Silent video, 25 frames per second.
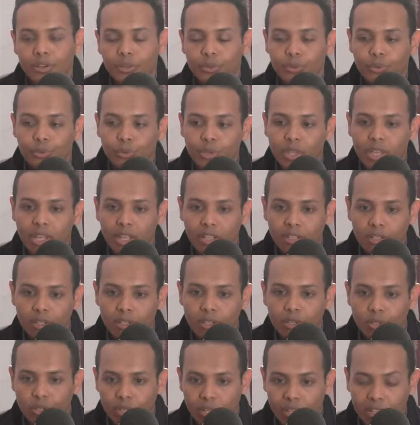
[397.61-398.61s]
we can
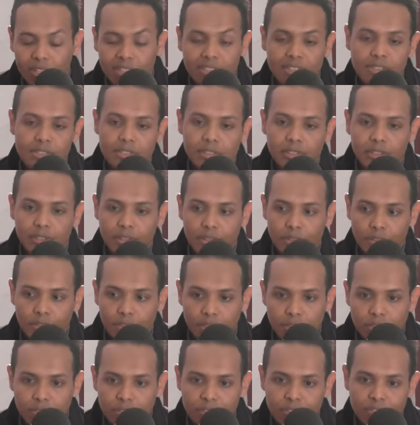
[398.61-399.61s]
increase
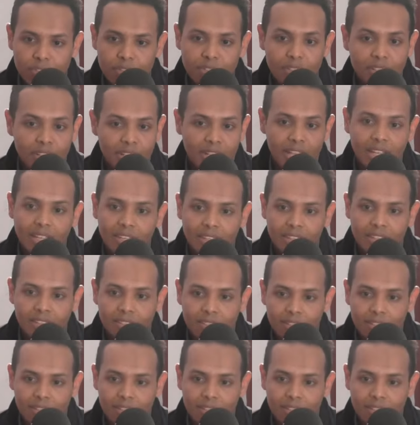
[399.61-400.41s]
this like